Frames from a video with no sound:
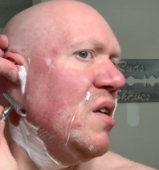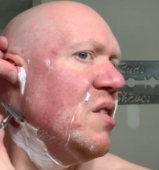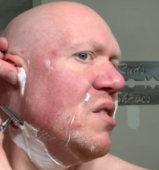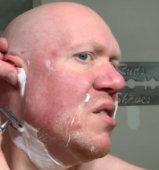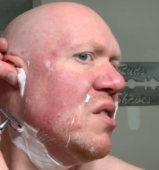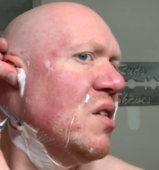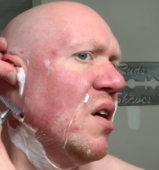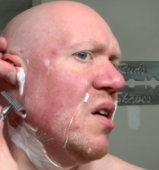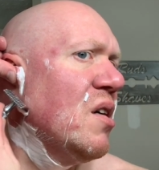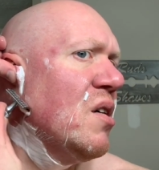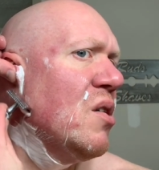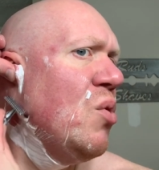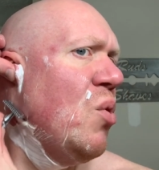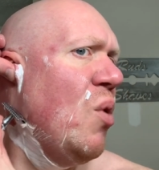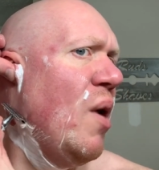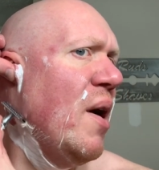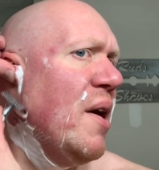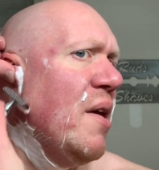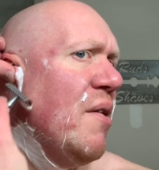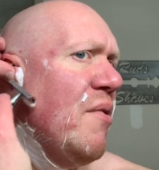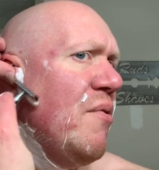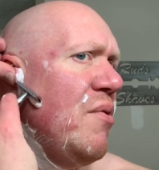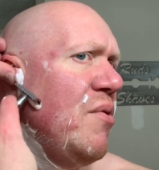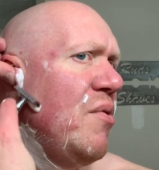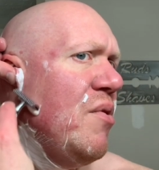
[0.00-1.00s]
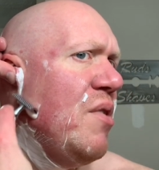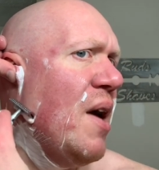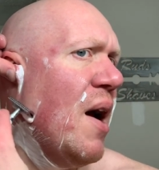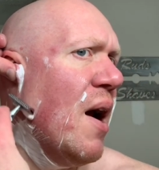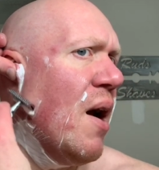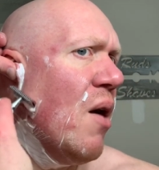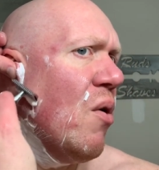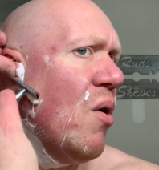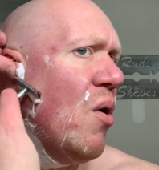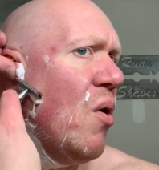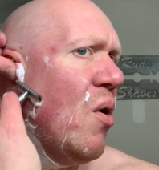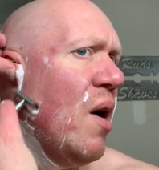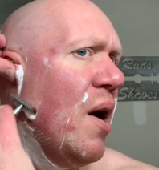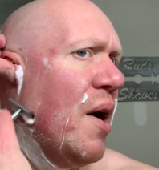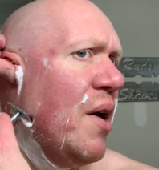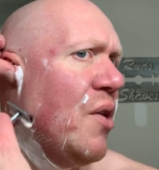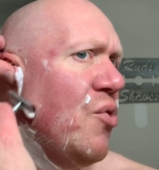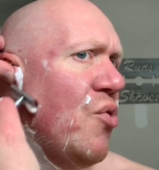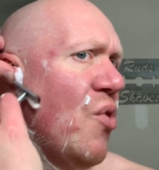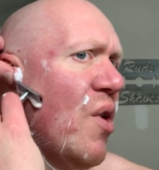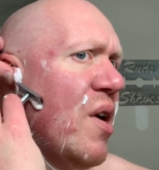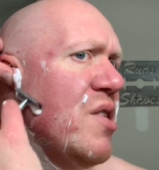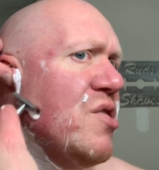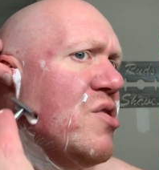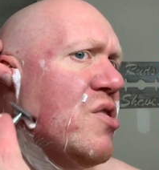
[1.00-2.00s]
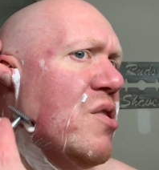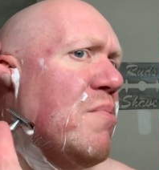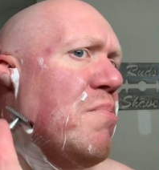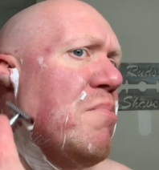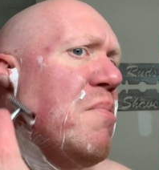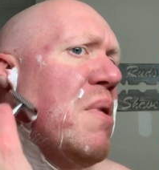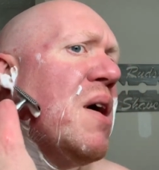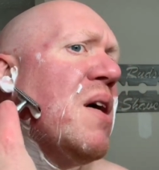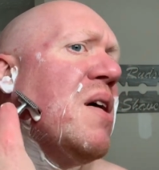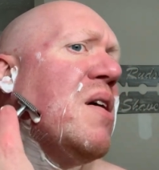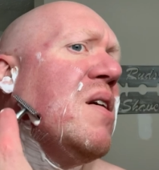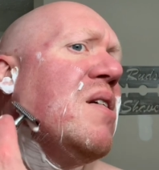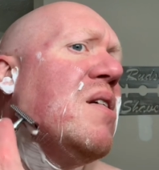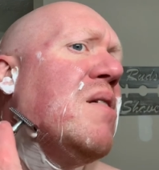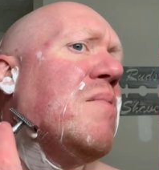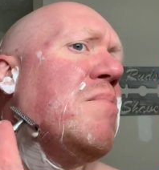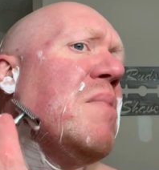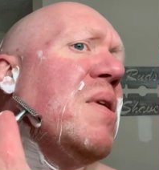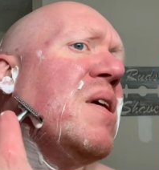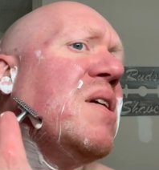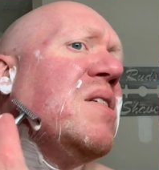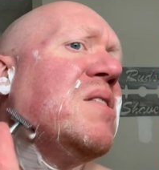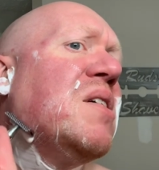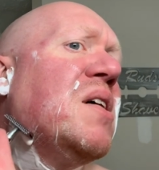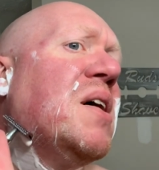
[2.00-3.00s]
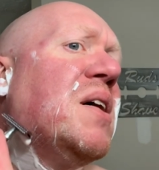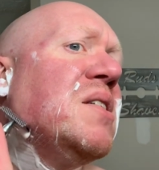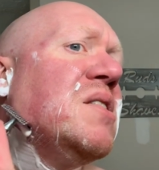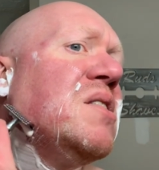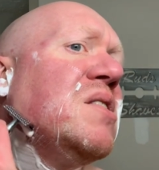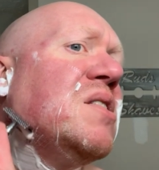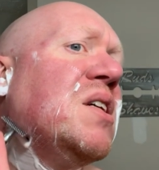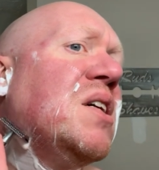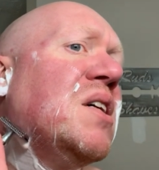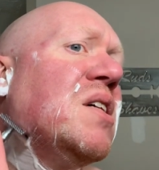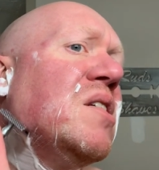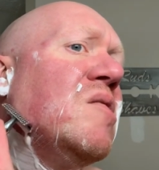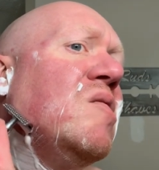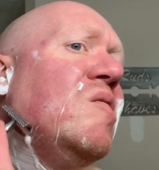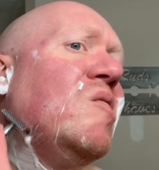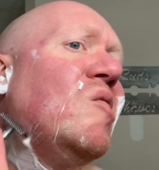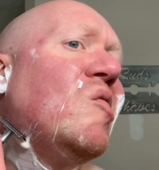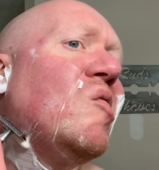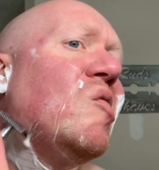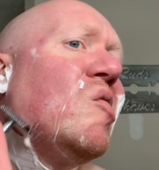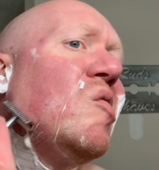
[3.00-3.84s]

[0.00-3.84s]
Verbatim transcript: It's got quite a narrow hydration band in my testing.